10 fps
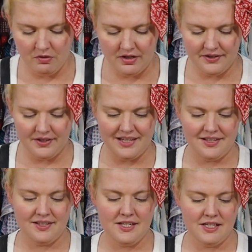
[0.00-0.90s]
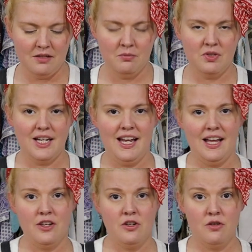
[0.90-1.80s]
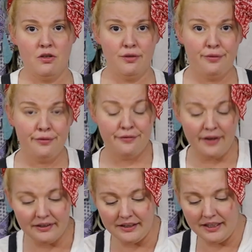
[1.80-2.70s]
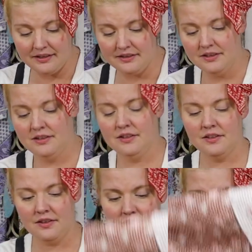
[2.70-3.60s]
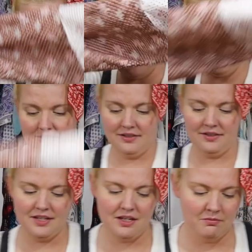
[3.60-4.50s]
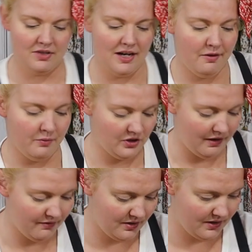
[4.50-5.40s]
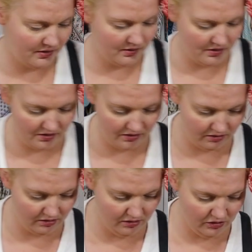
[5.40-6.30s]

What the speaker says: once that's seamed and you're felling that seam down, which I've already started to